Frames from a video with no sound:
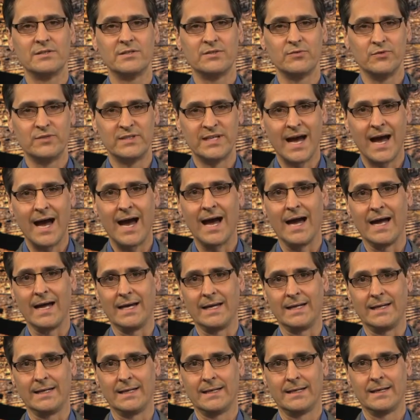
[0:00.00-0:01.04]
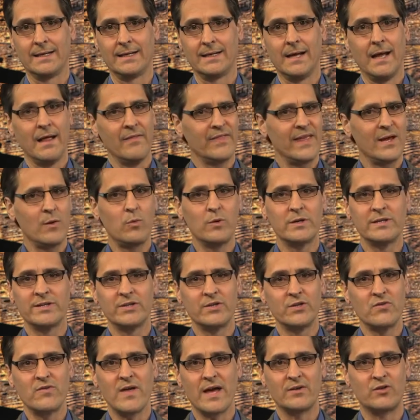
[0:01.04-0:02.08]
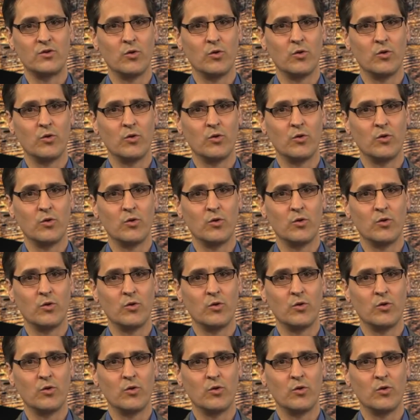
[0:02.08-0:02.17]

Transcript: to die. They wouldn't do that